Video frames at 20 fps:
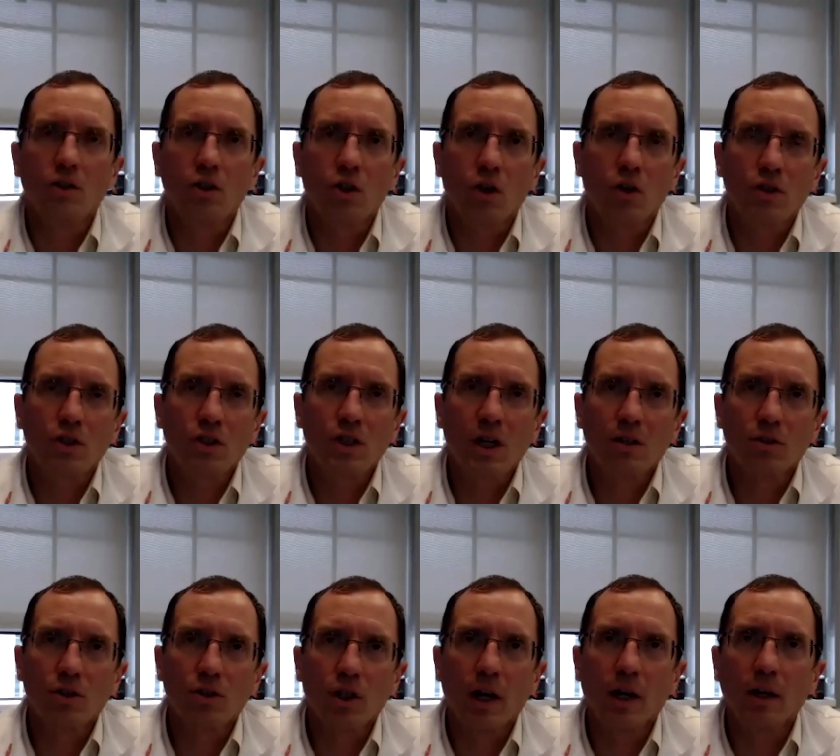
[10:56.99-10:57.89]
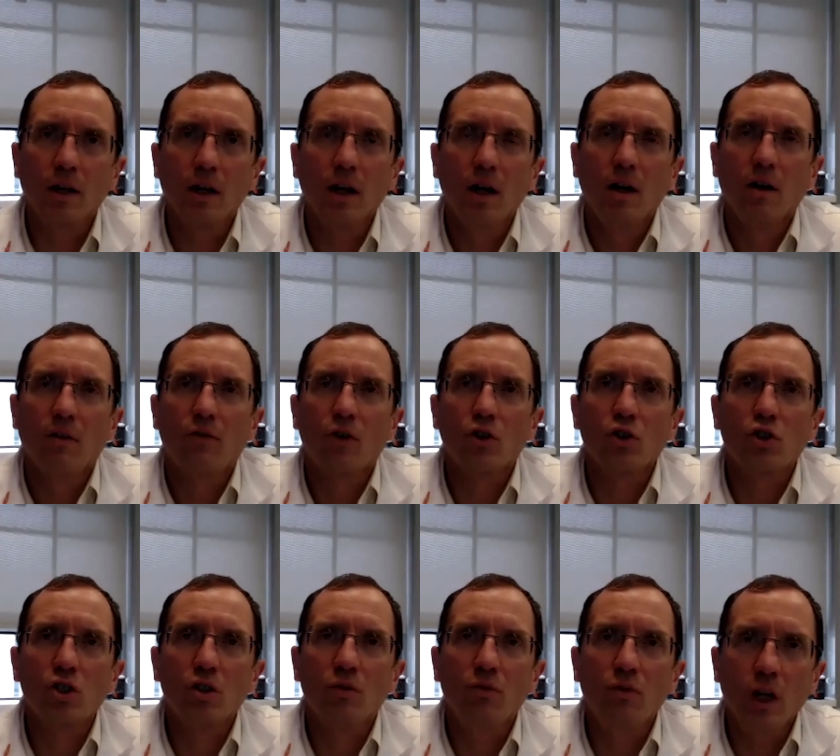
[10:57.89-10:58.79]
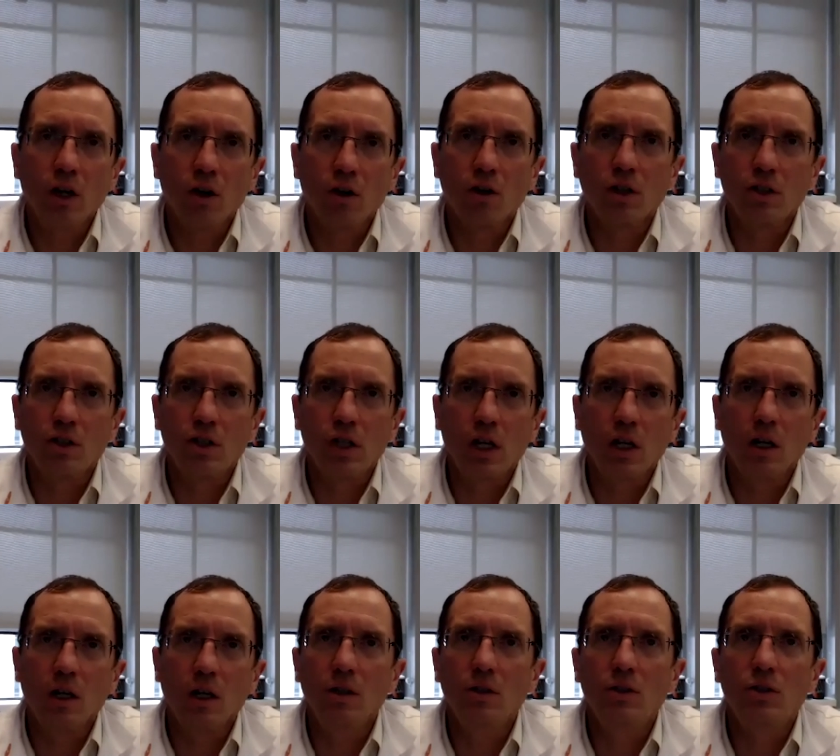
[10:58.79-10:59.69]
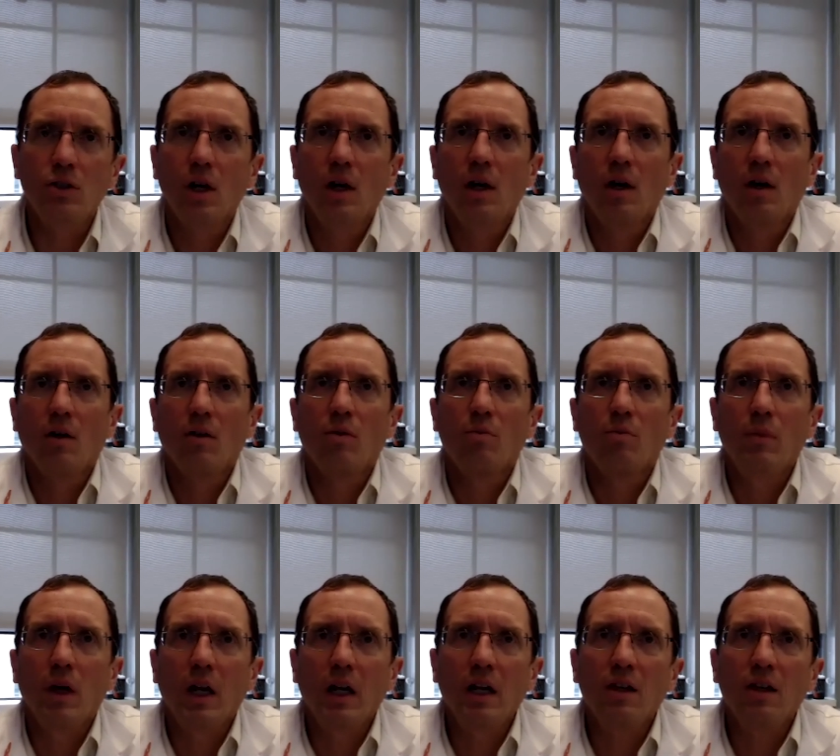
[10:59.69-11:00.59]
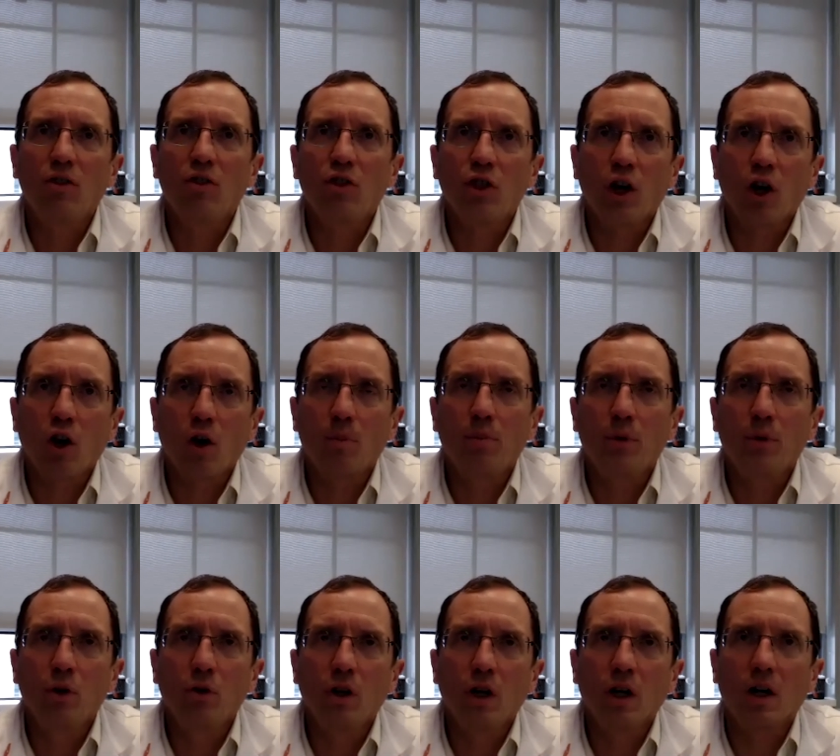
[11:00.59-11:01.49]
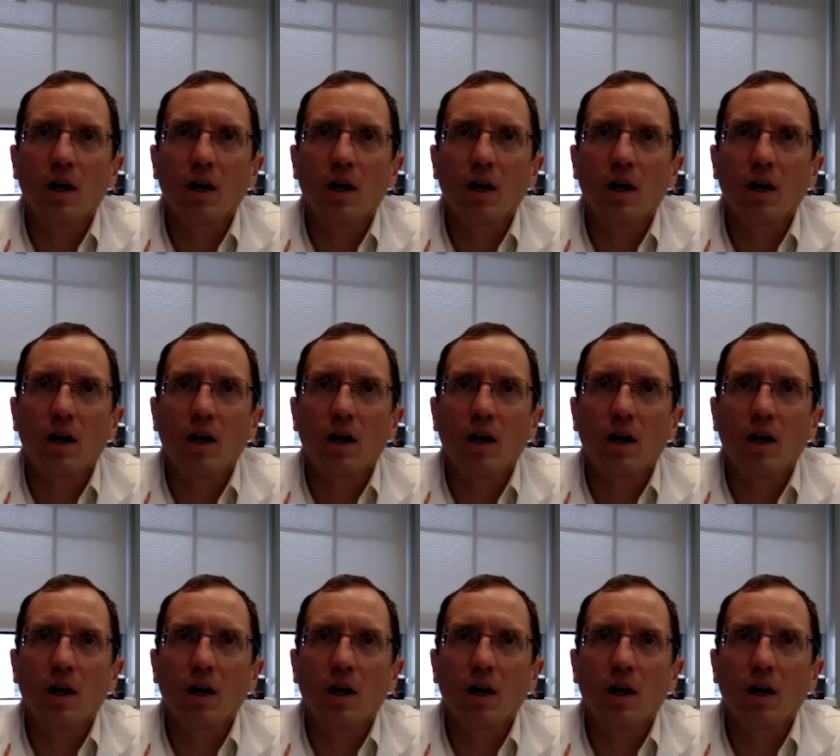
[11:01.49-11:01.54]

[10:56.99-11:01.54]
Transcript: So it sounds like for severe disease, many therapeutic